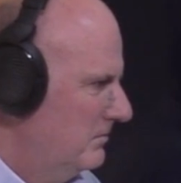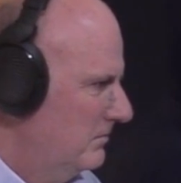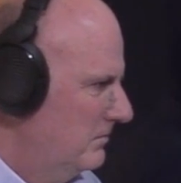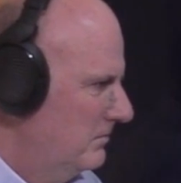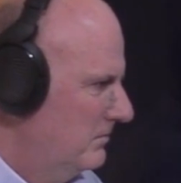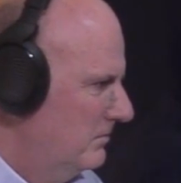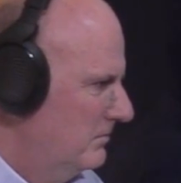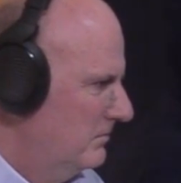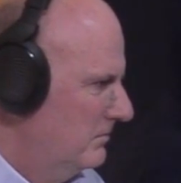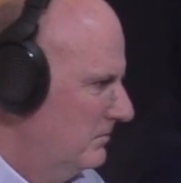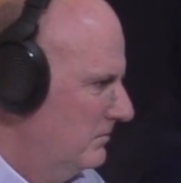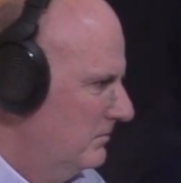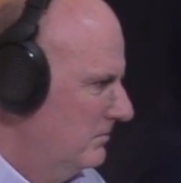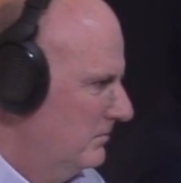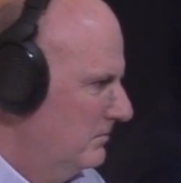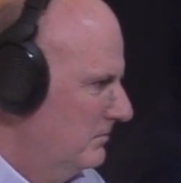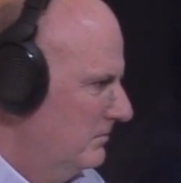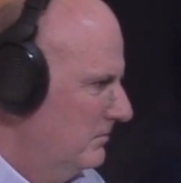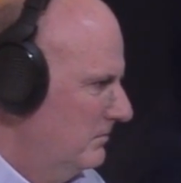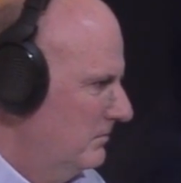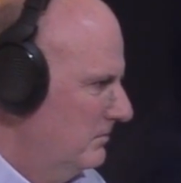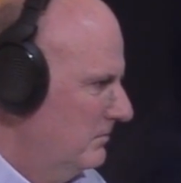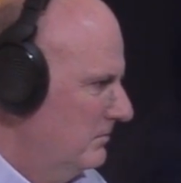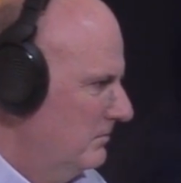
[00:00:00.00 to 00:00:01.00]

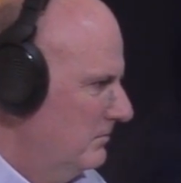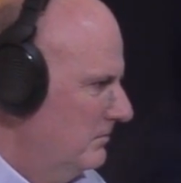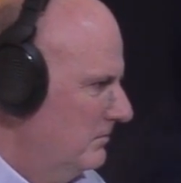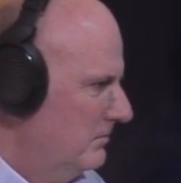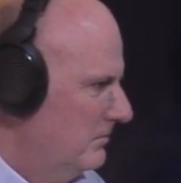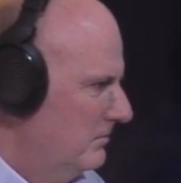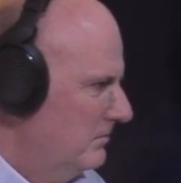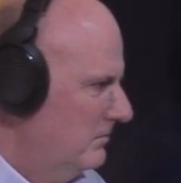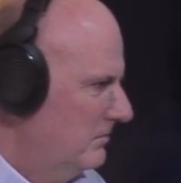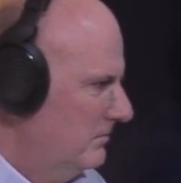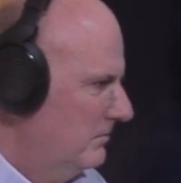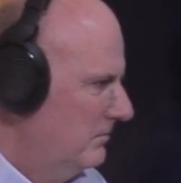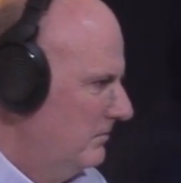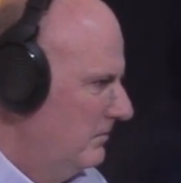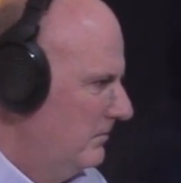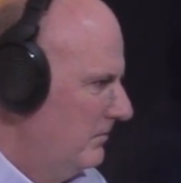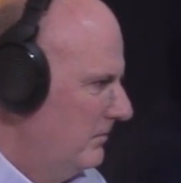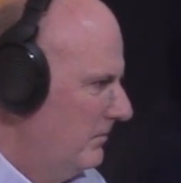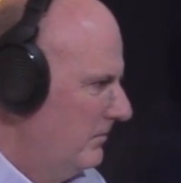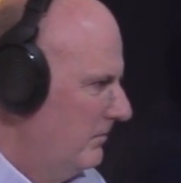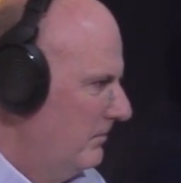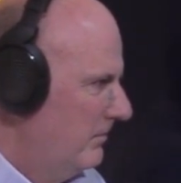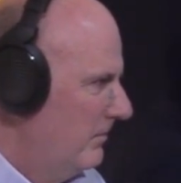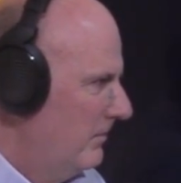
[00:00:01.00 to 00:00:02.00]

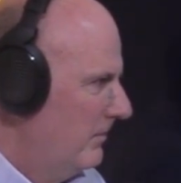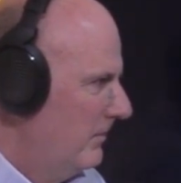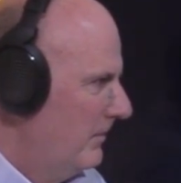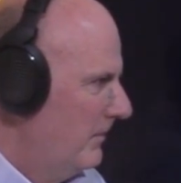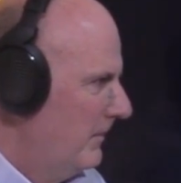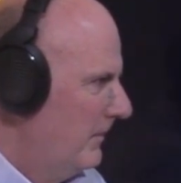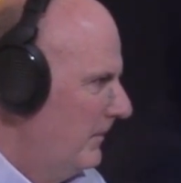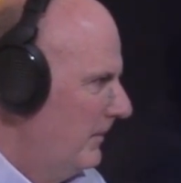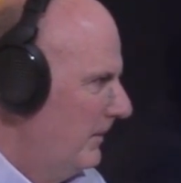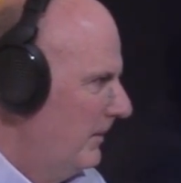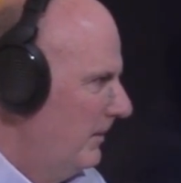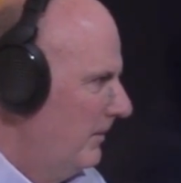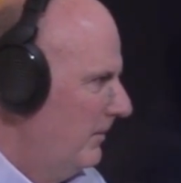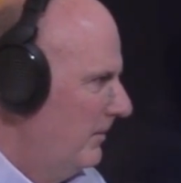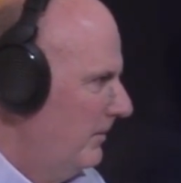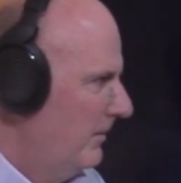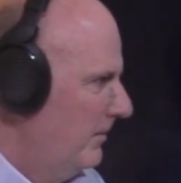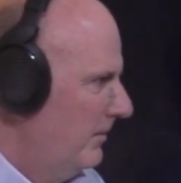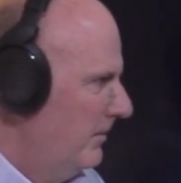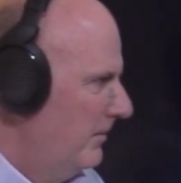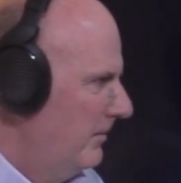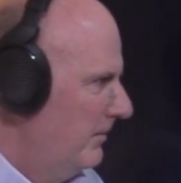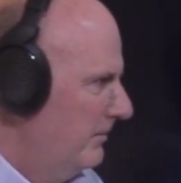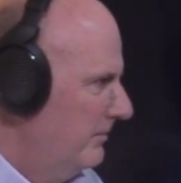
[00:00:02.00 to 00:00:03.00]

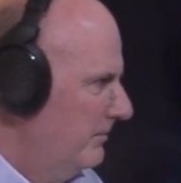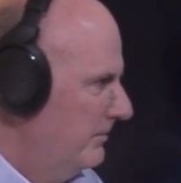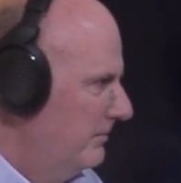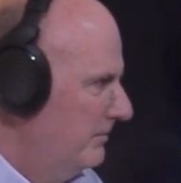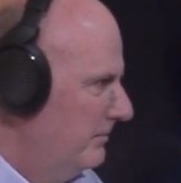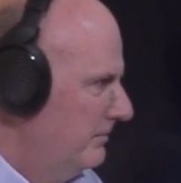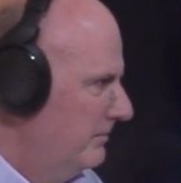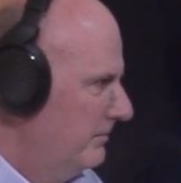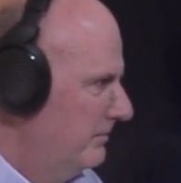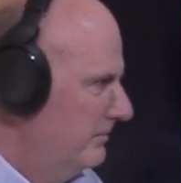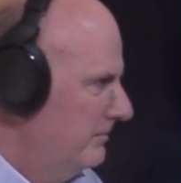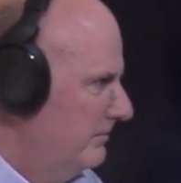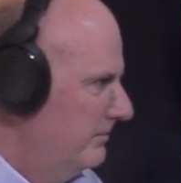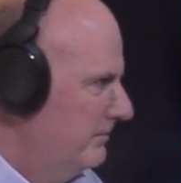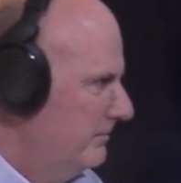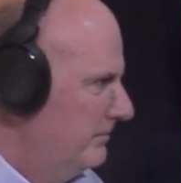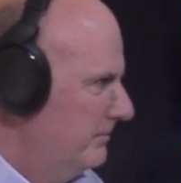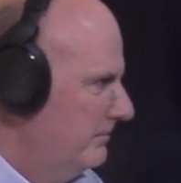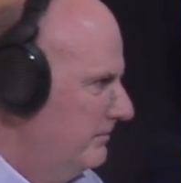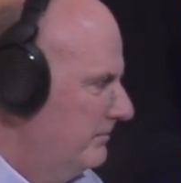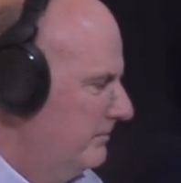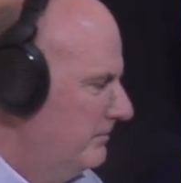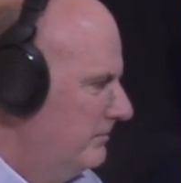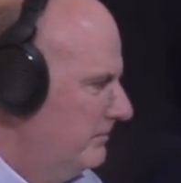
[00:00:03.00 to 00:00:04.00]

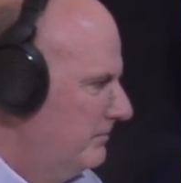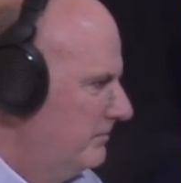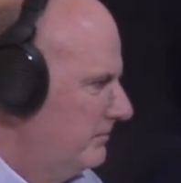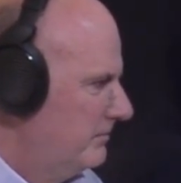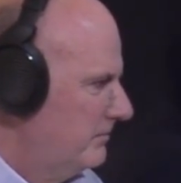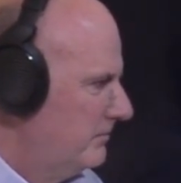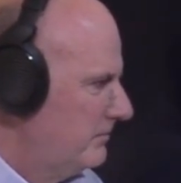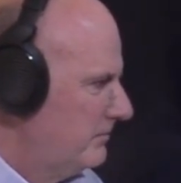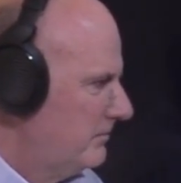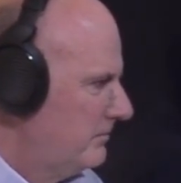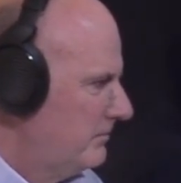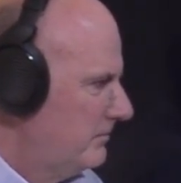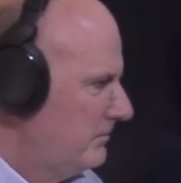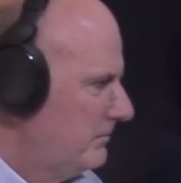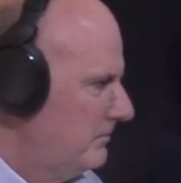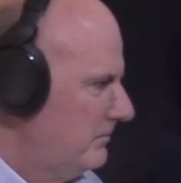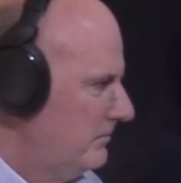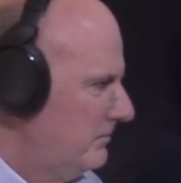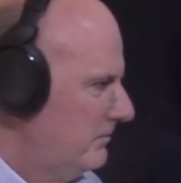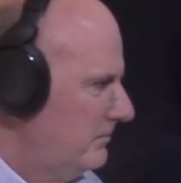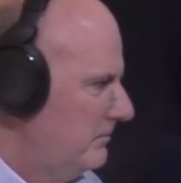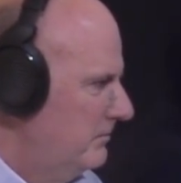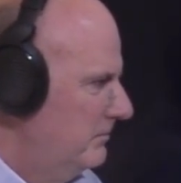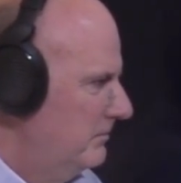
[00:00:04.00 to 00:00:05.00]

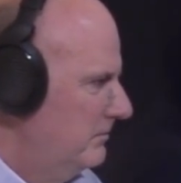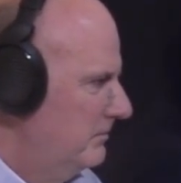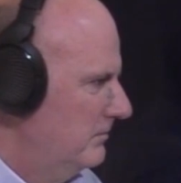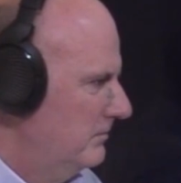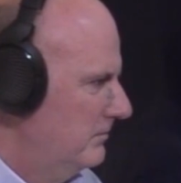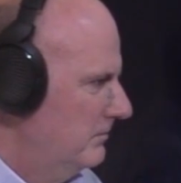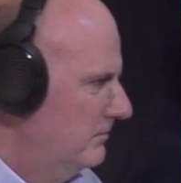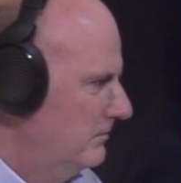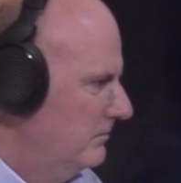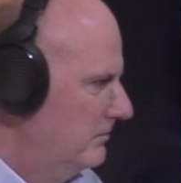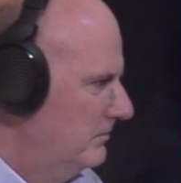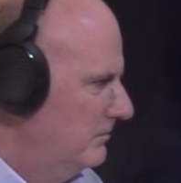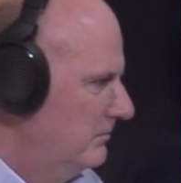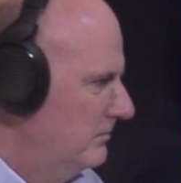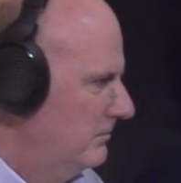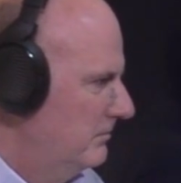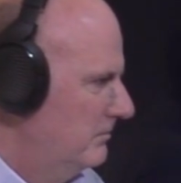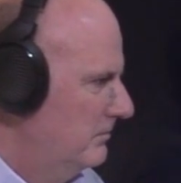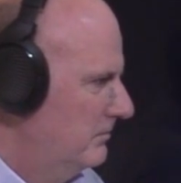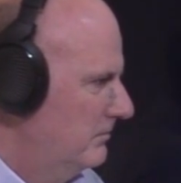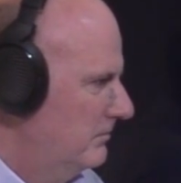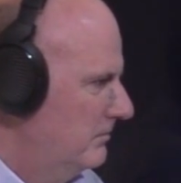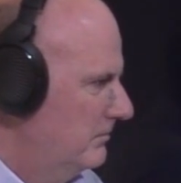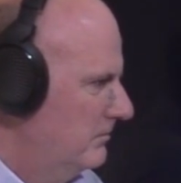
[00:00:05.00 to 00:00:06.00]

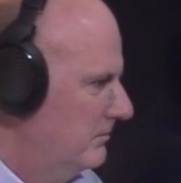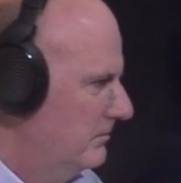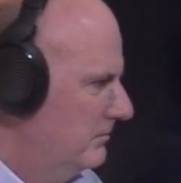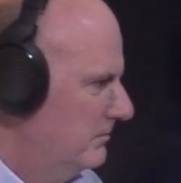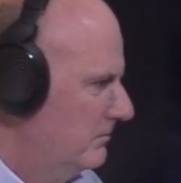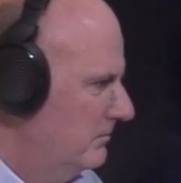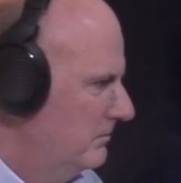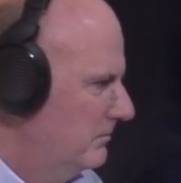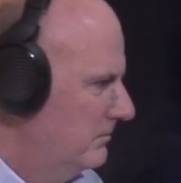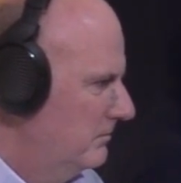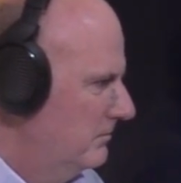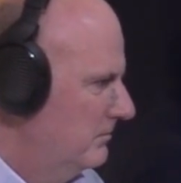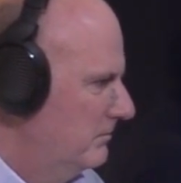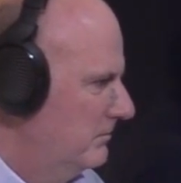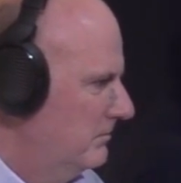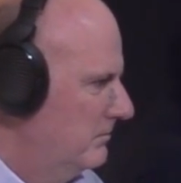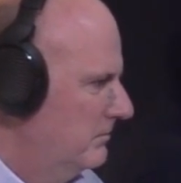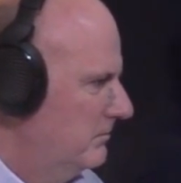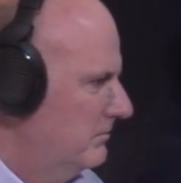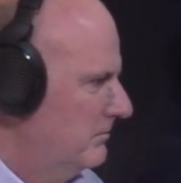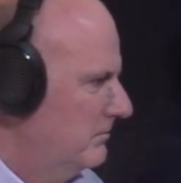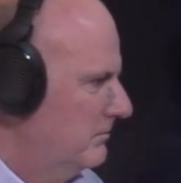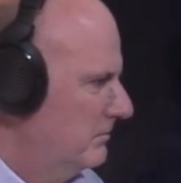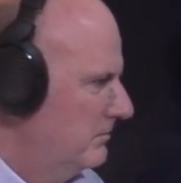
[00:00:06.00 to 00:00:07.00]

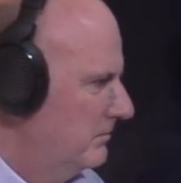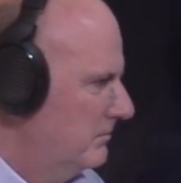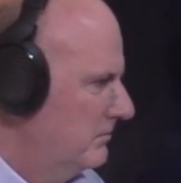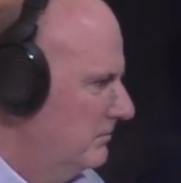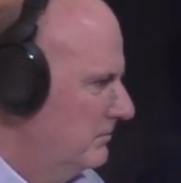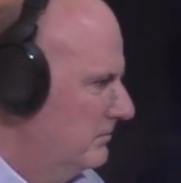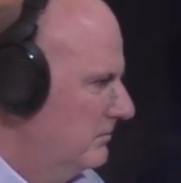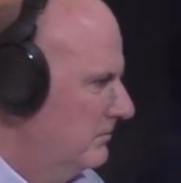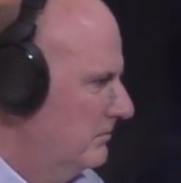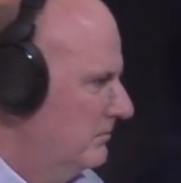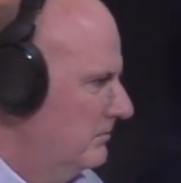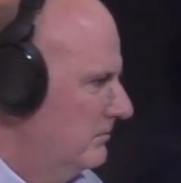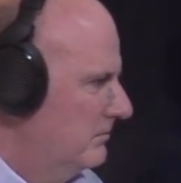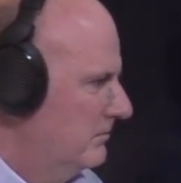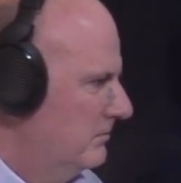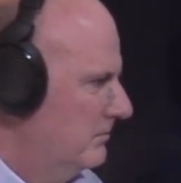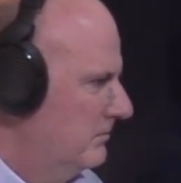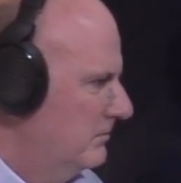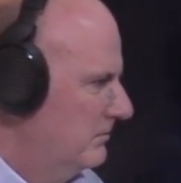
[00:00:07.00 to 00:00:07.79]
This person isn't speaking.